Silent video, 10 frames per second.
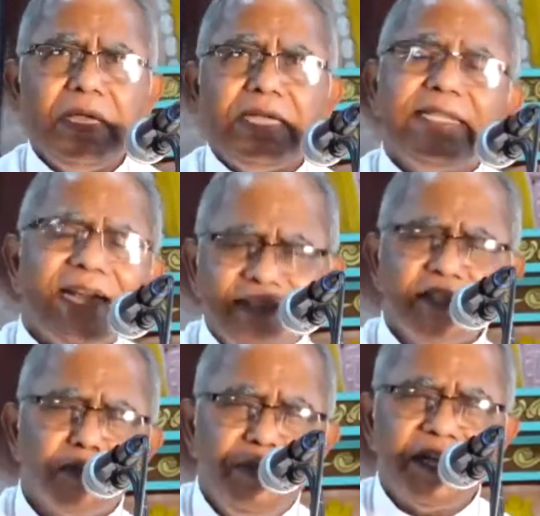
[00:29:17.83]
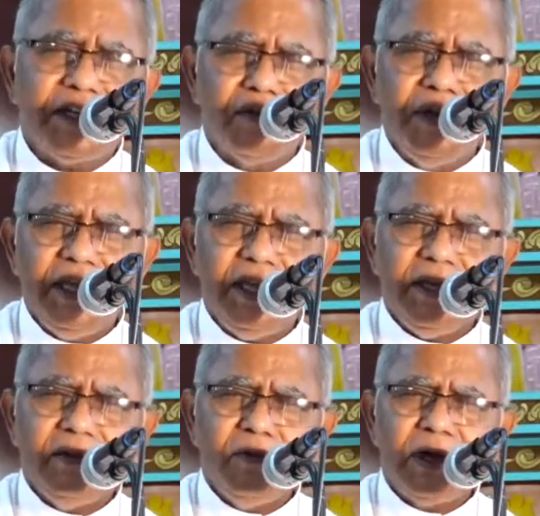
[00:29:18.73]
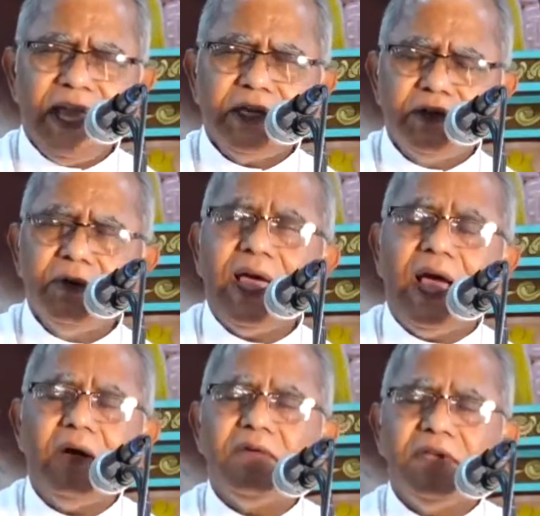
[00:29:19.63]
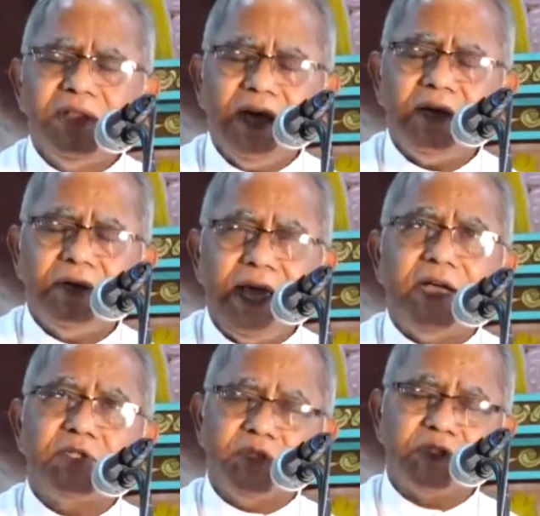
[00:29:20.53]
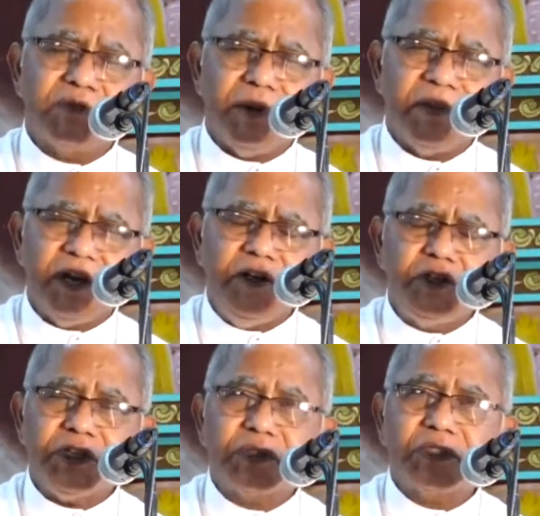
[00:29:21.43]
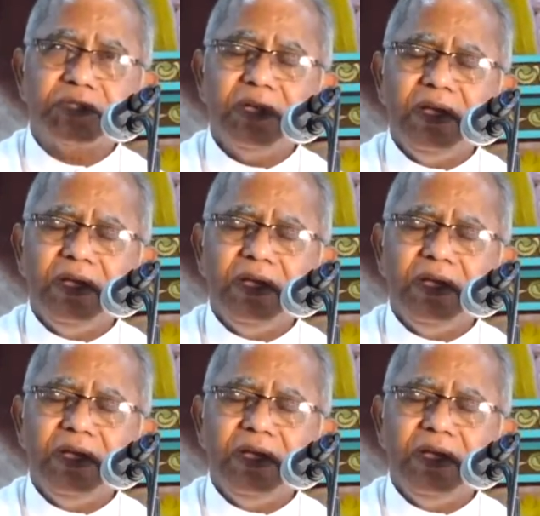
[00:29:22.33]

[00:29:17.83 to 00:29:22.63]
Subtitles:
That is the spirit we would like to have in the diocese from the religious.